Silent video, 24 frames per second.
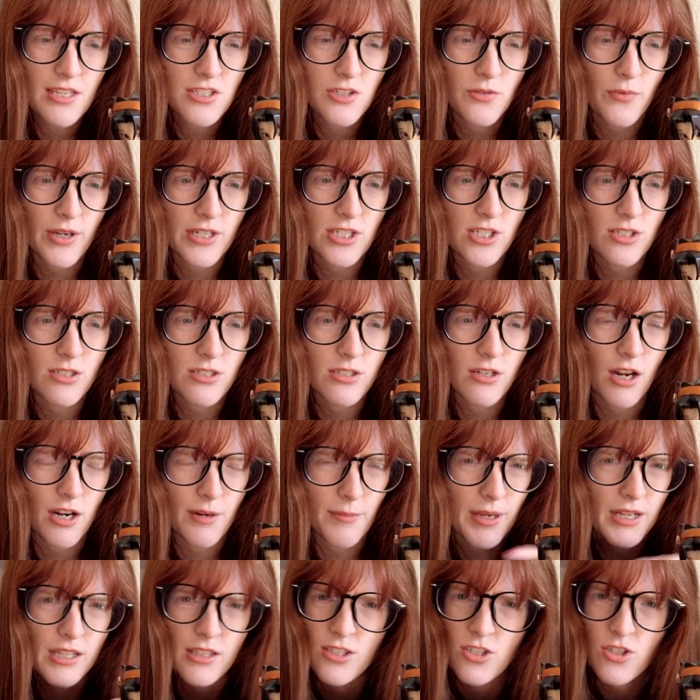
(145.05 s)
so I just
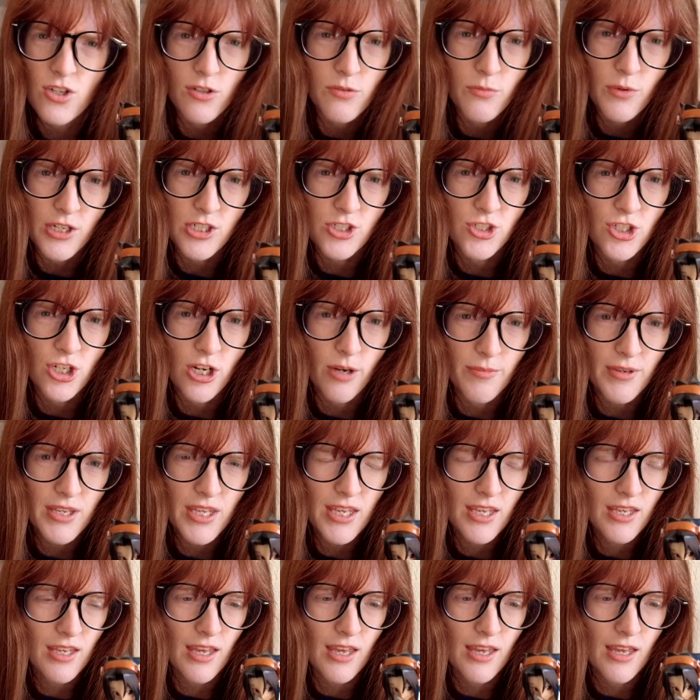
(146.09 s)
automatically started watching Shaman
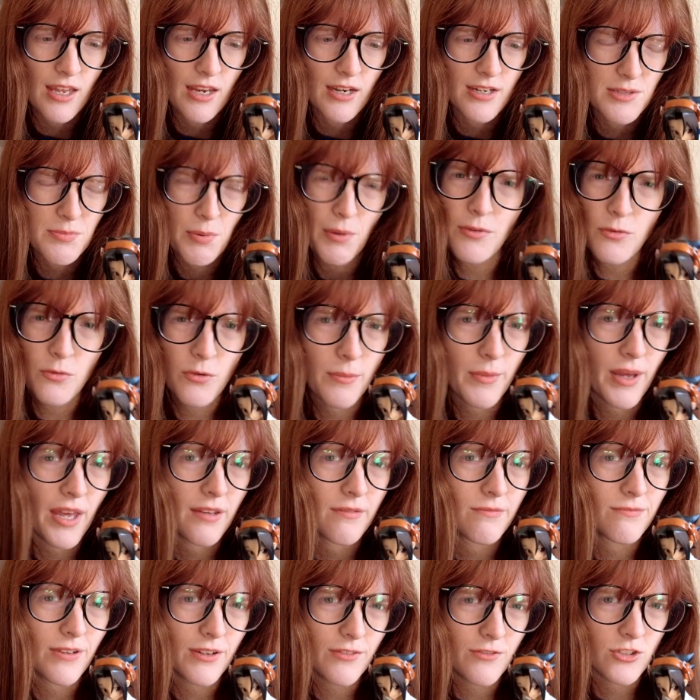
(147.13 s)
King, and it's probably one of my
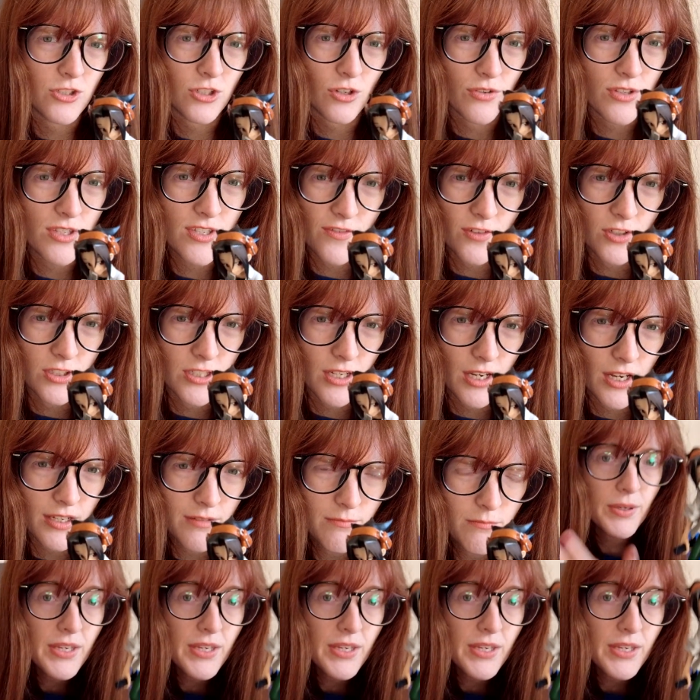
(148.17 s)
favorite shonens of all time.